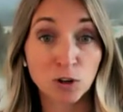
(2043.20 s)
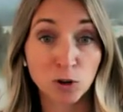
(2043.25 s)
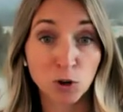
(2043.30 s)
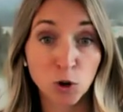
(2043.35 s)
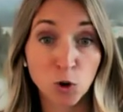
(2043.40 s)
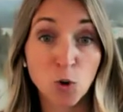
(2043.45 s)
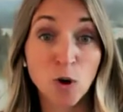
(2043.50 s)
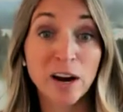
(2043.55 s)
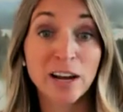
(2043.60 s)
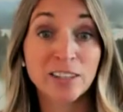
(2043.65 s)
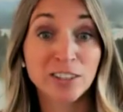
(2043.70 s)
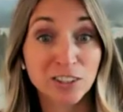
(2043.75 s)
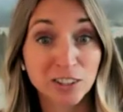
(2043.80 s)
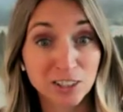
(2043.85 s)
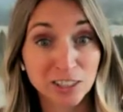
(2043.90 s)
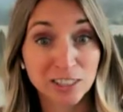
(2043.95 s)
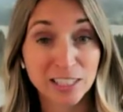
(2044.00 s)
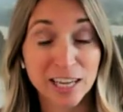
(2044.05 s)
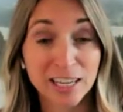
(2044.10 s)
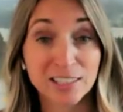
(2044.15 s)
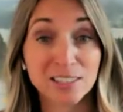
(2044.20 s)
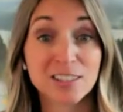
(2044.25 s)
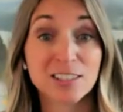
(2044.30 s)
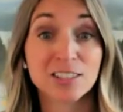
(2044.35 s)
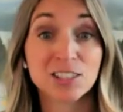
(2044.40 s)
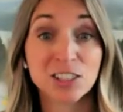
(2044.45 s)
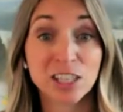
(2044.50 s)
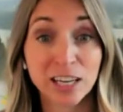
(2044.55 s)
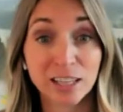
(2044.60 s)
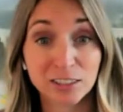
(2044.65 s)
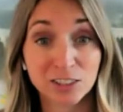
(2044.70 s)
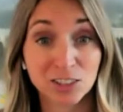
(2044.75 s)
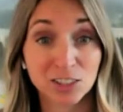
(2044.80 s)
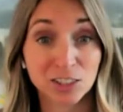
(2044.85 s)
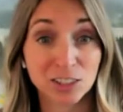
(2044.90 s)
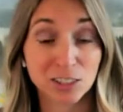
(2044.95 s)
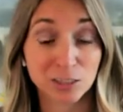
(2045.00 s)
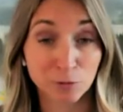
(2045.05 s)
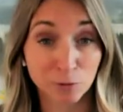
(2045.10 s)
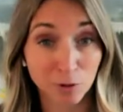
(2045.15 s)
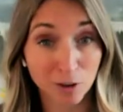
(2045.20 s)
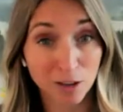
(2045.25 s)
who understands the challenges of